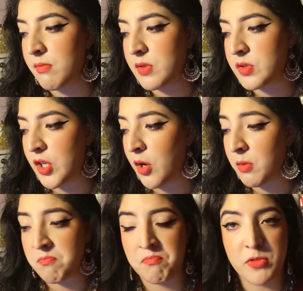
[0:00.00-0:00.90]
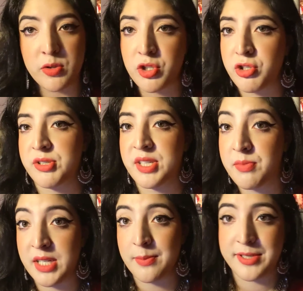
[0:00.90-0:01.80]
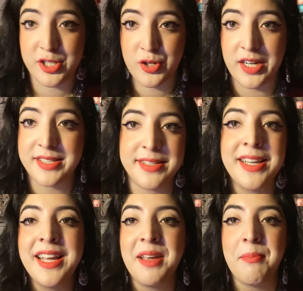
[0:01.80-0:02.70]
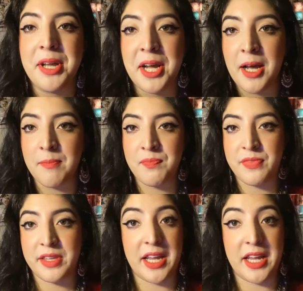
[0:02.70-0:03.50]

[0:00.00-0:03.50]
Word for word: so those are just some tips and tricks. But um,